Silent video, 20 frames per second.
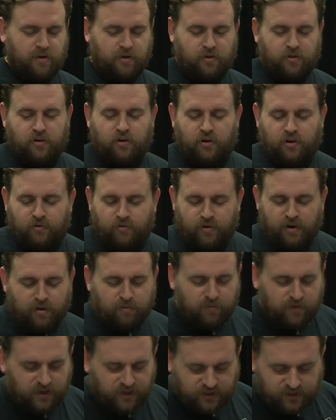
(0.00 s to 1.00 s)
35
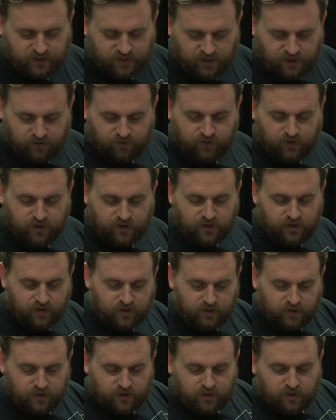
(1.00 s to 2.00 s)
minutes left.
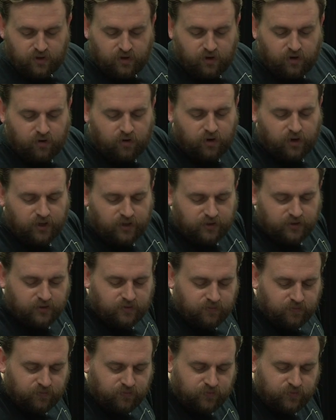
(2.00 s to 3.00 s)
Alright,
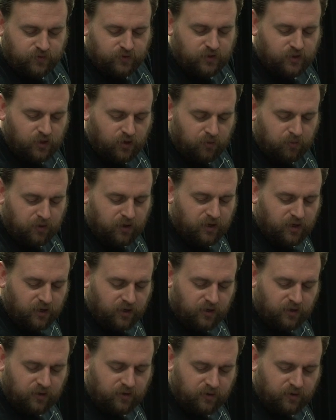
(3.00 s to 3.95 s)
so I'm gonna